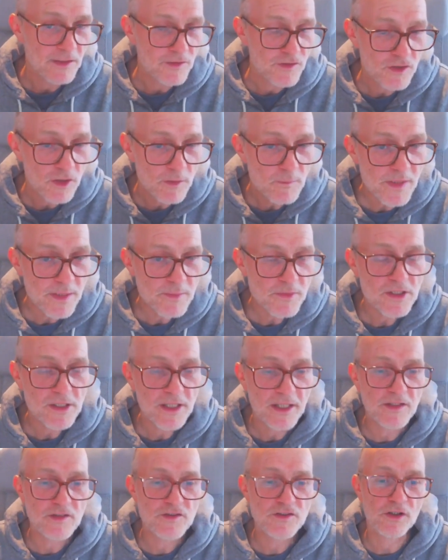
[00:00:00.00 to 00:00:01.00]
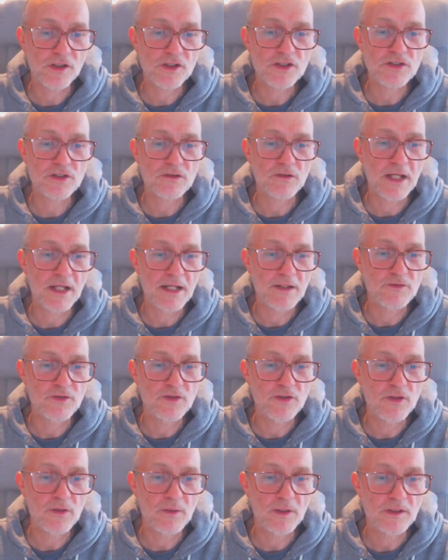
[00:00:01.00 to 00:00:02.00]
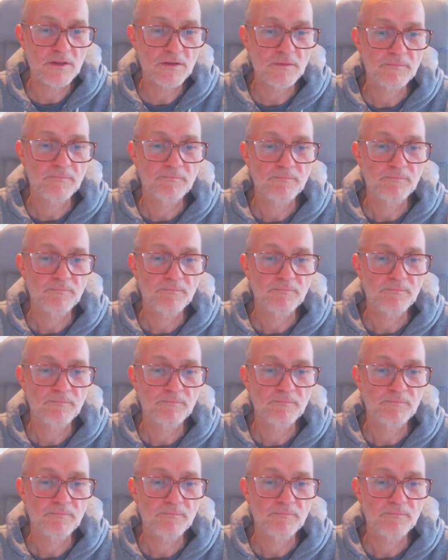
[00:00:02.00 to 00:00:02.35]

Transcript: sometimes you get instructions on how to do it.